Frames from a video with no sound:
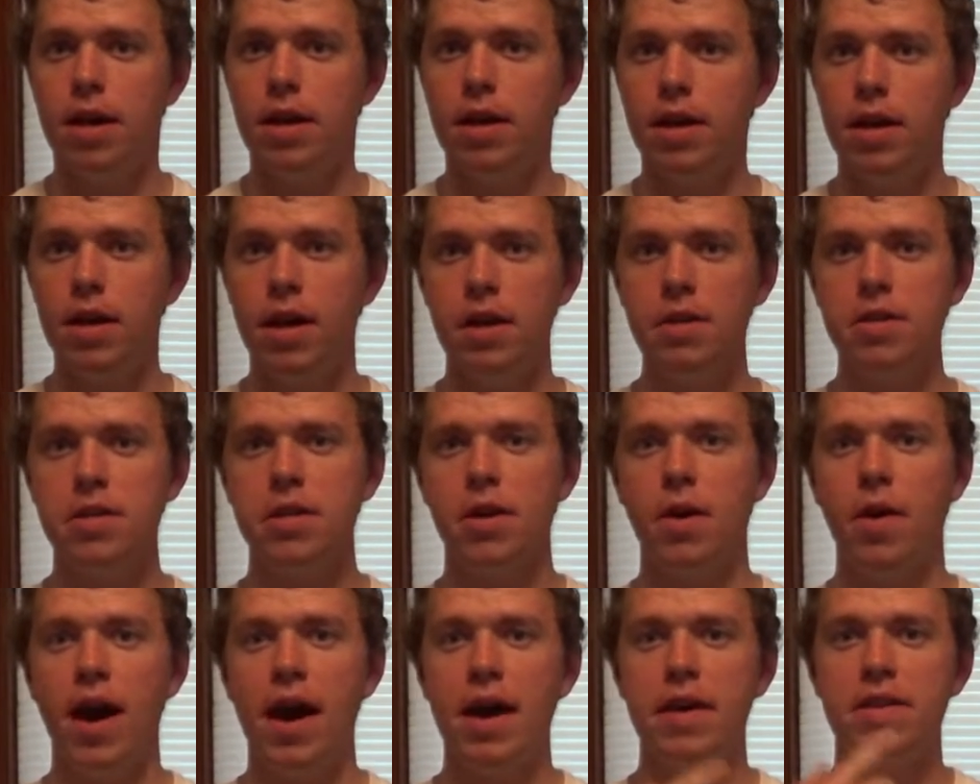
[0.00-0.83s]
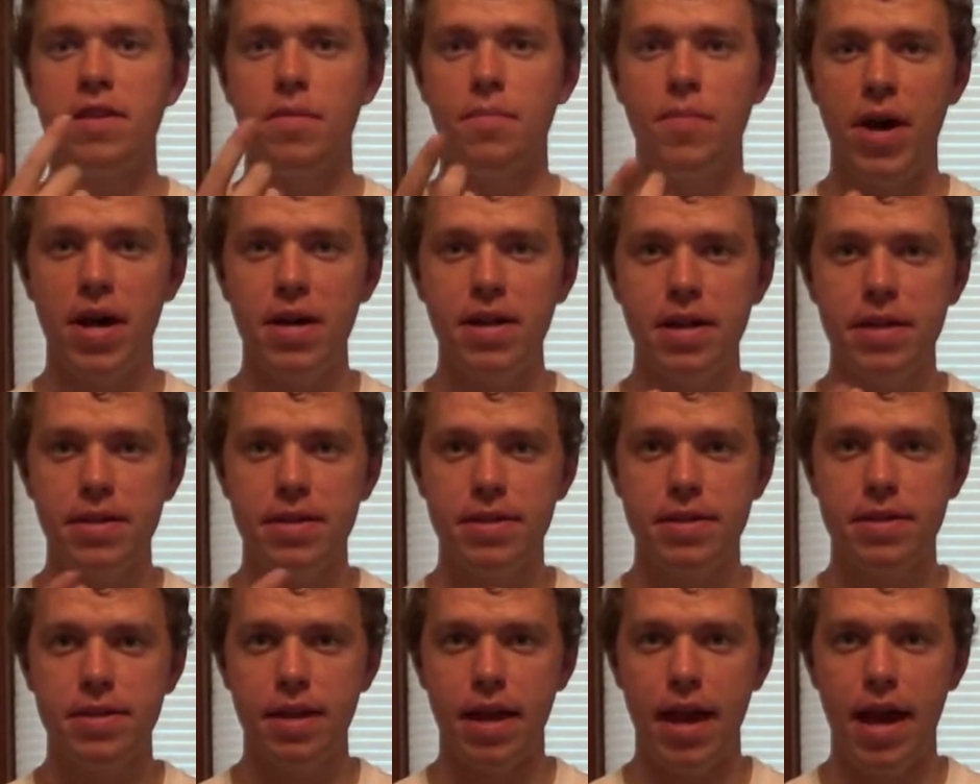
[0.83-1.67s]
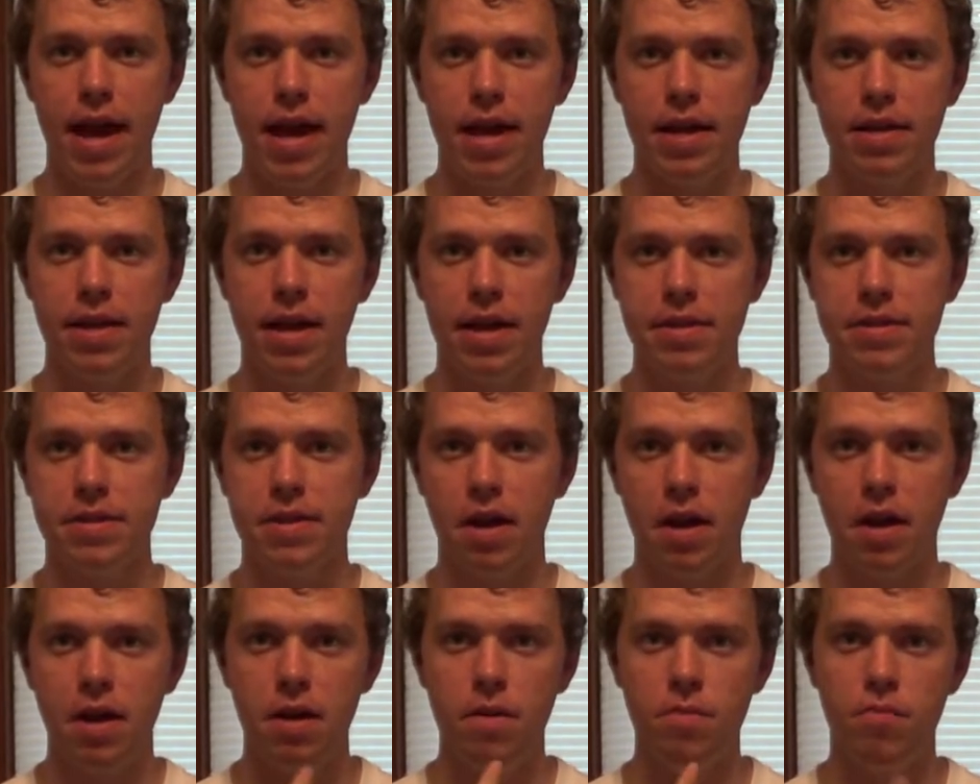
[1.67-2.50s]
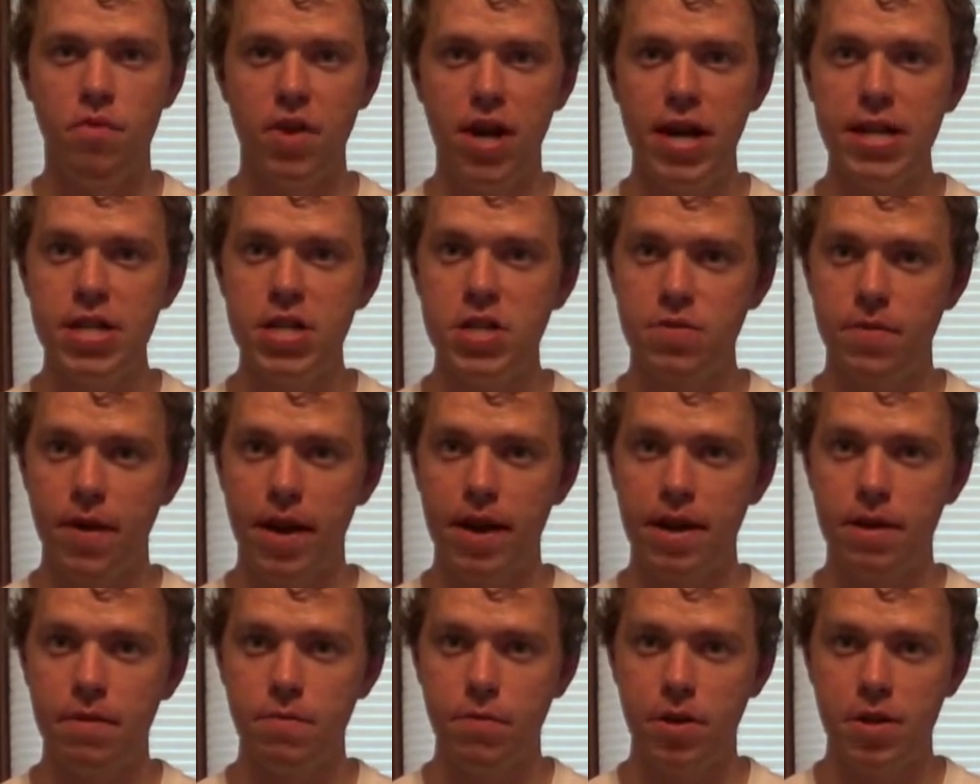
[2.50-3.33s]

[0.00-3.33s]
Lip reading: It also has a body slide that's called Brain Drain,